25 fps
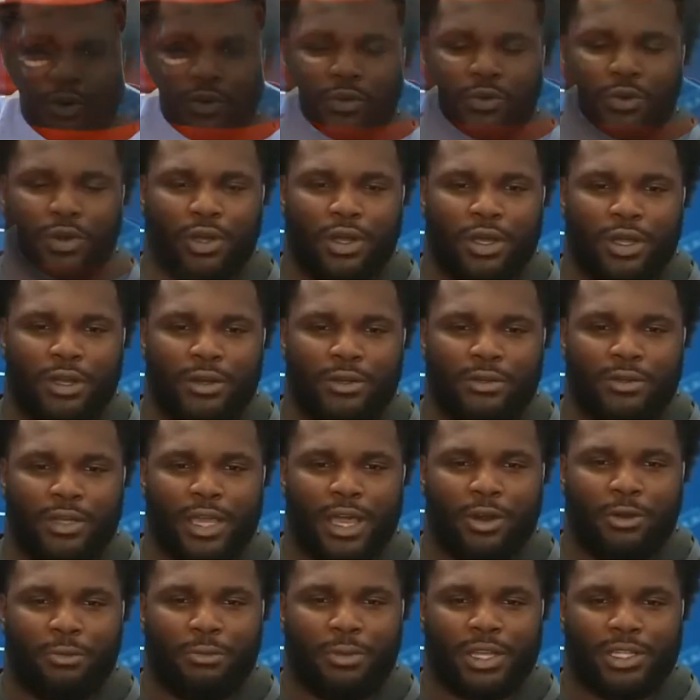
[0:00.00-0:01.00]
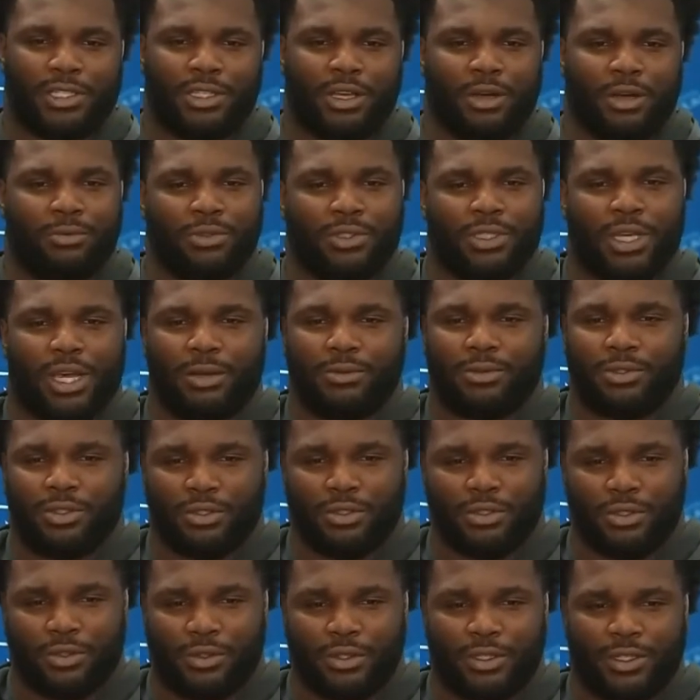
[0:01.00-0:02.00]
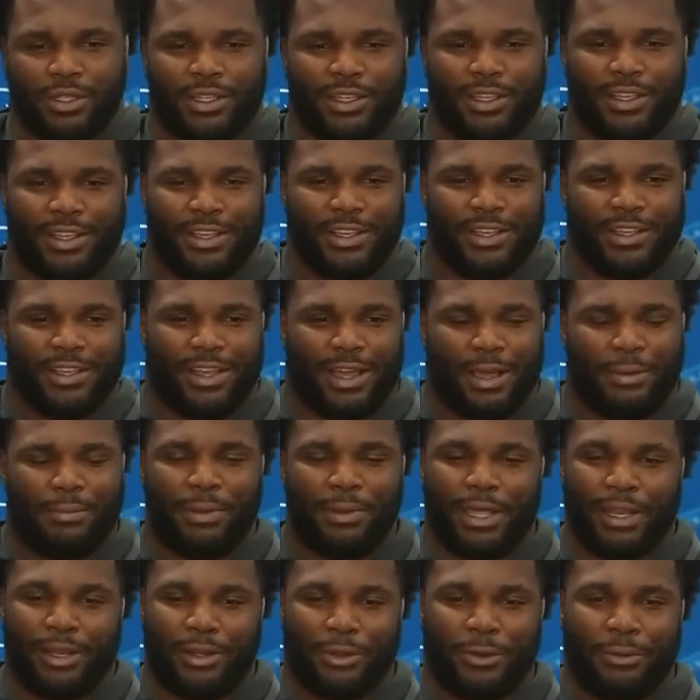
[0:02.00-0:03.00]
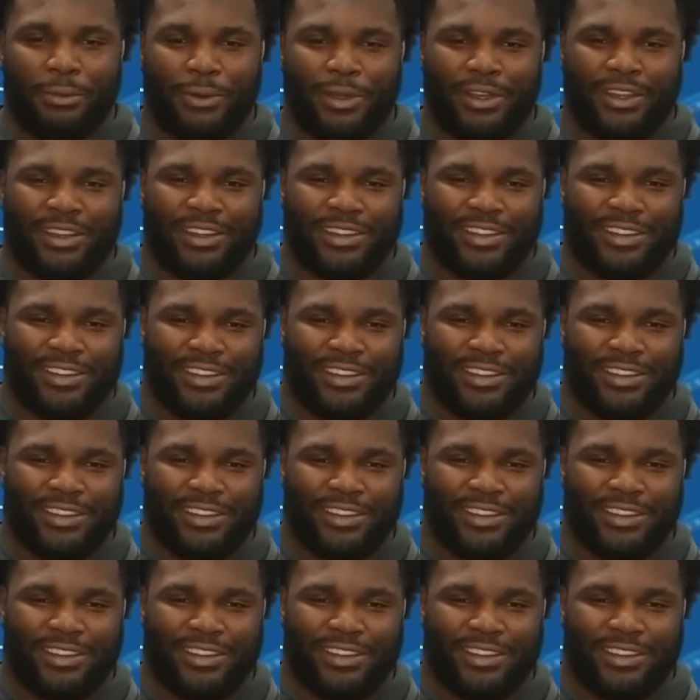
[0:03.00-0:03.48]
a run, got on base a couple times. So, you know, I played a little bit.